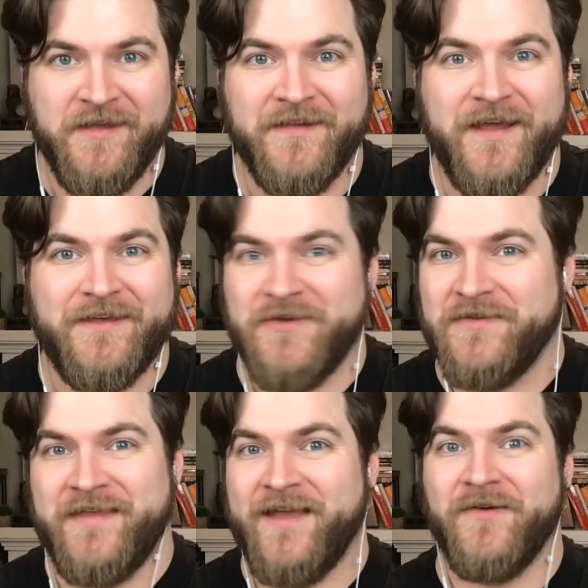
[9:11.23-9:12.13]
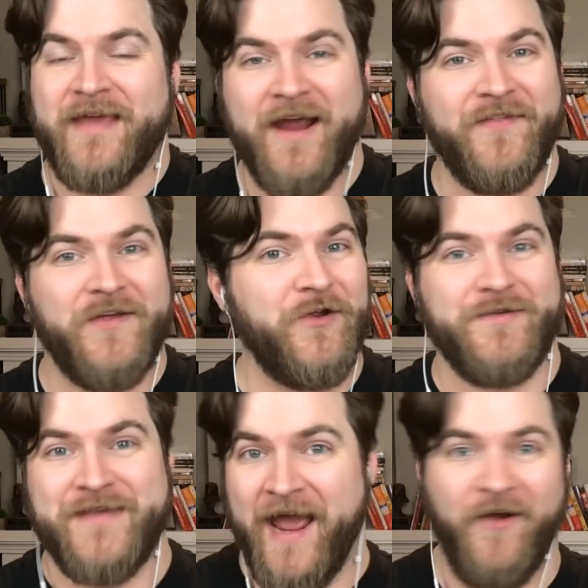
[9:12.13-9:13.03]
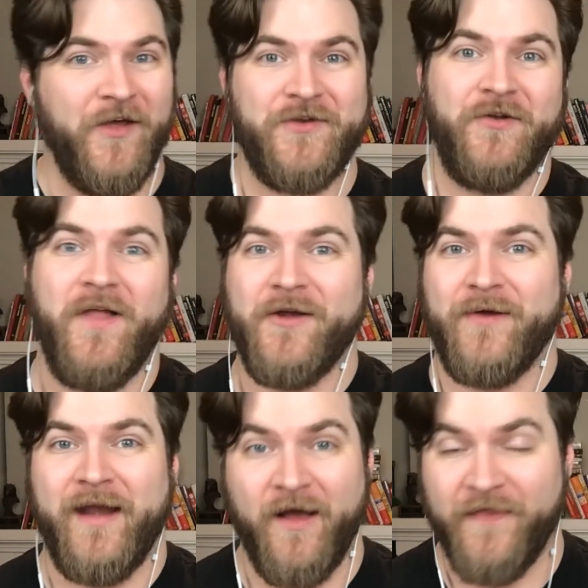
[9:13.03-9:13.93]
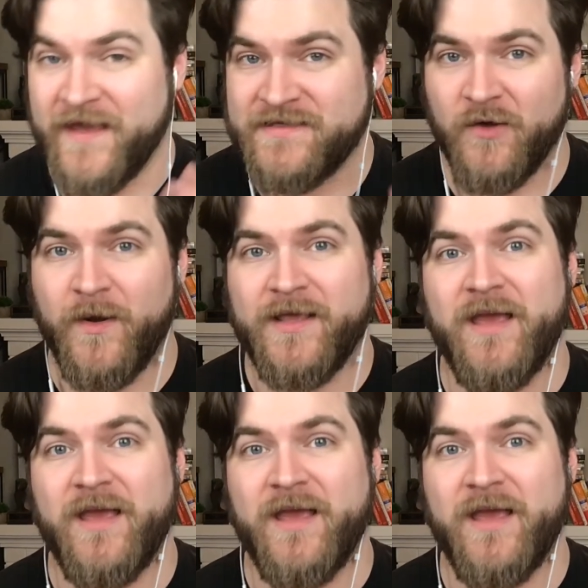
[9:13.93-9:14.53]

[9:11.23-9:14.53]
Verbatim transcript: like you they don't care that you're down on your luck right now they still want to